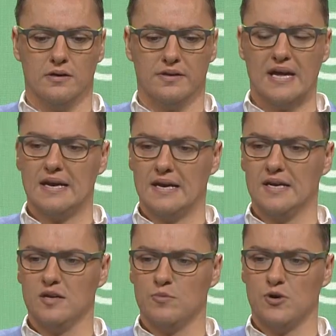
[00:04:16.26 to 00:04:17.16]
That
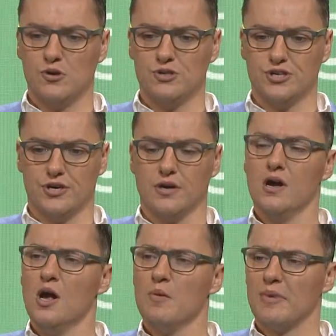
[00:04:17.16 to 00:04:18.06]
little brochure
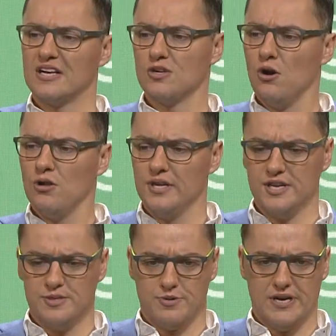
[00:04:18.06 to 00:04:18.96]
packed all the
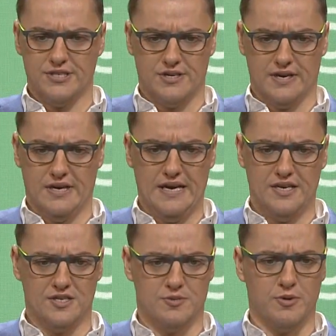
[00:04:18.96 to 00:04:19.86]
inspiration I
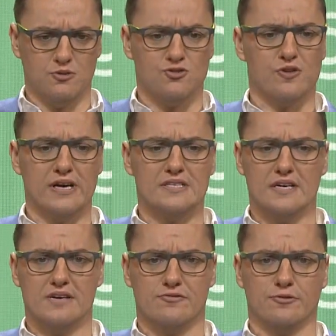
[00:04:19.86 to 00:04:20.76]
needed to both try to
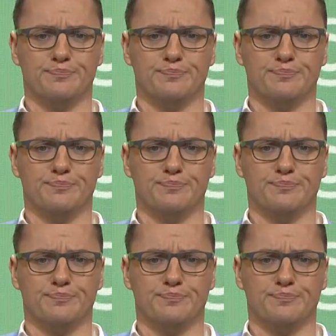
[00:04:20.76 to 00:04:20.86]
live